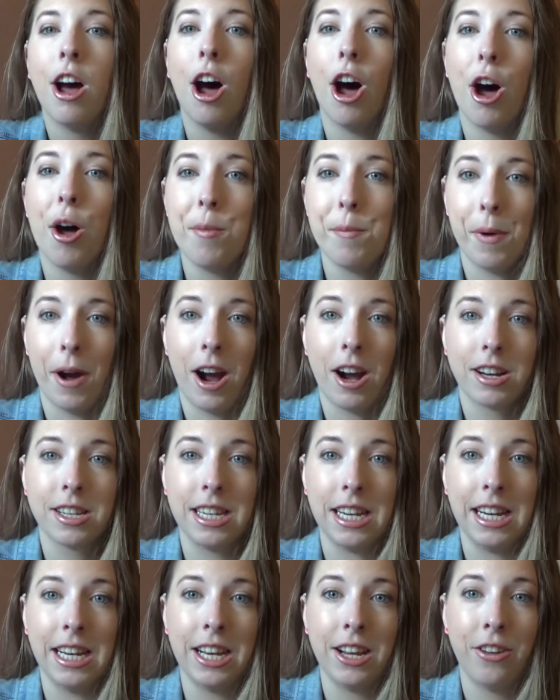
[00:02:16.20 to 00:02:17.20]

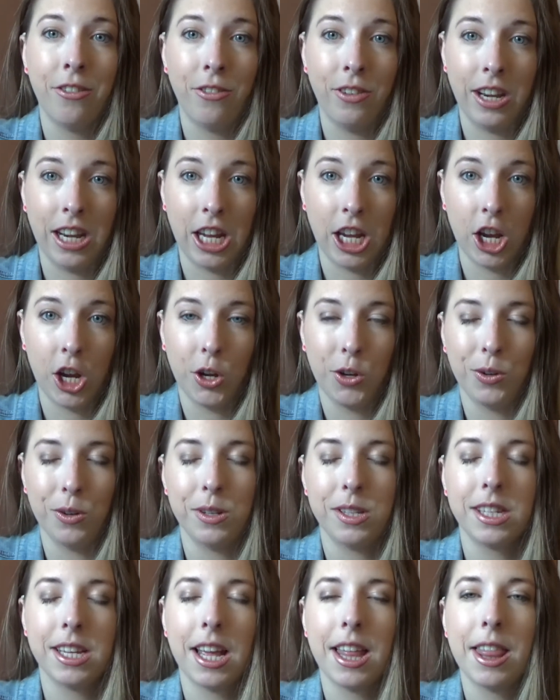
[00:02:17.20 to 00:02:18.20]
unboxing
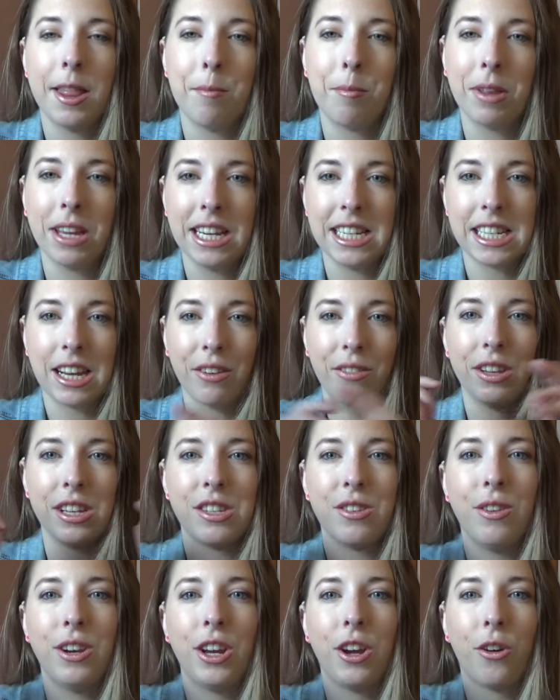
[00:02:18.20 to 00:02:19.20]
videos, please give
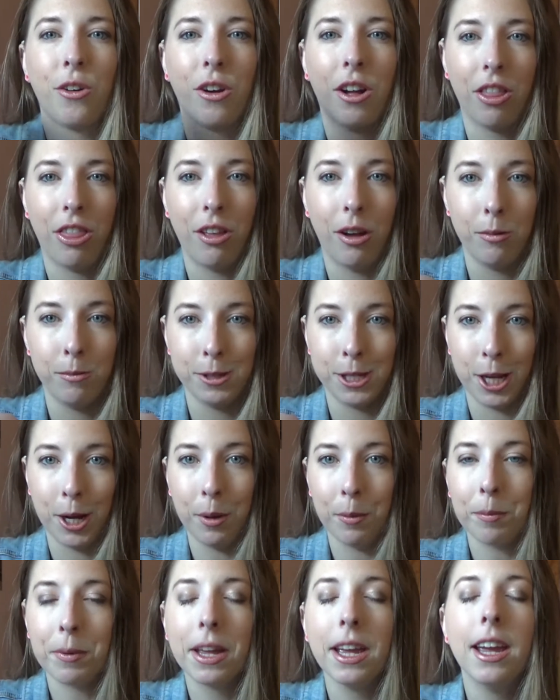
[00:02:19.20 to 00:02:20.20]
this video a thumbs
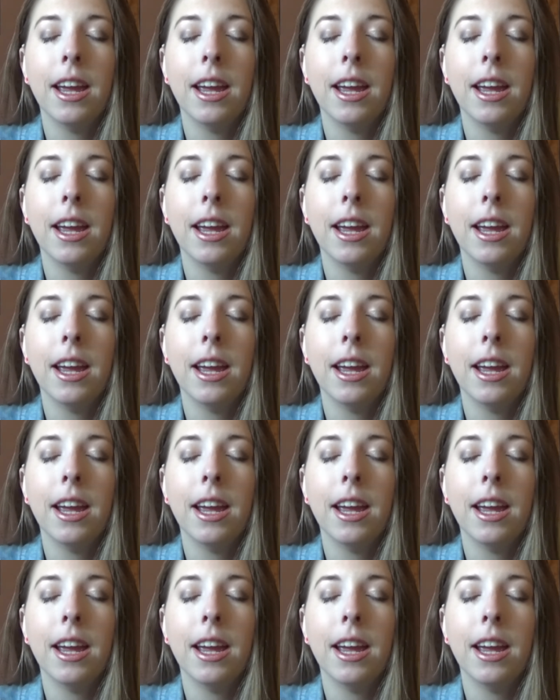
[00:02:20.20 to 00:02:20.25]
up.